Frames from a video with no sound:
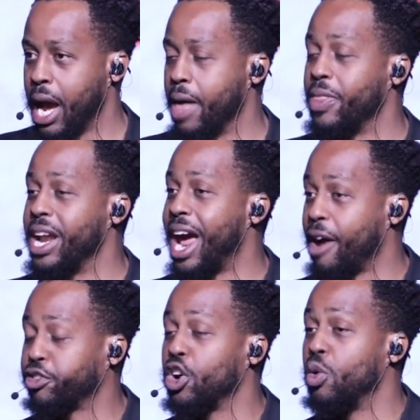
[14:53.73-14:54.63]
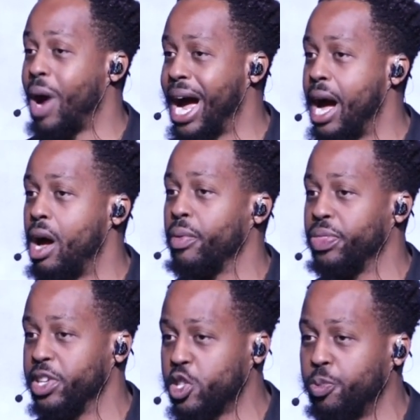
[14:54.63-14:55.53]
And then after a while,
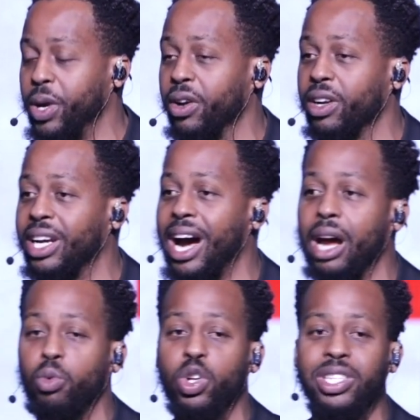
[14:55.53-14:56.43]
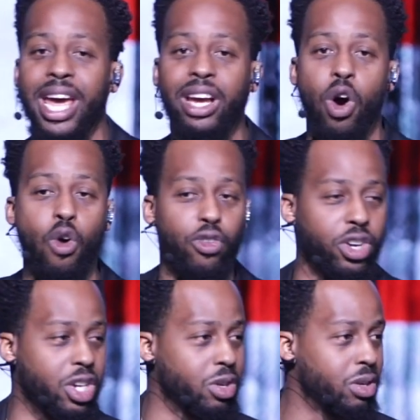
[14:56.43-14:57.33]
the Spirit of God will take
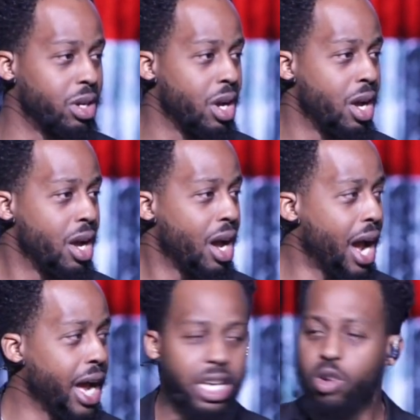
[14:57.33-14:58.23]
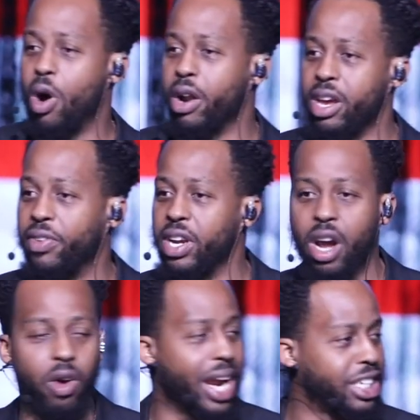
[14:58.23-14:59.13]
over you, and you won't even
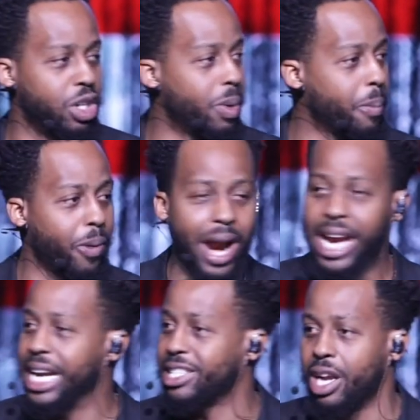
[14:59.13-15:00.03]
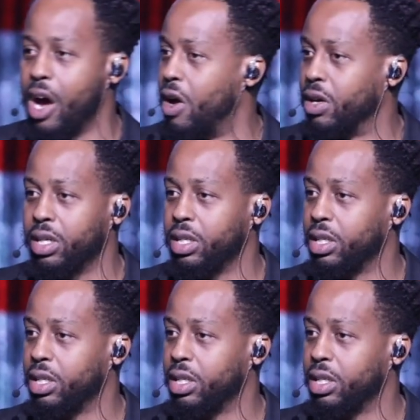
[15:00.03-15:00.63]
know that you've been praying this long.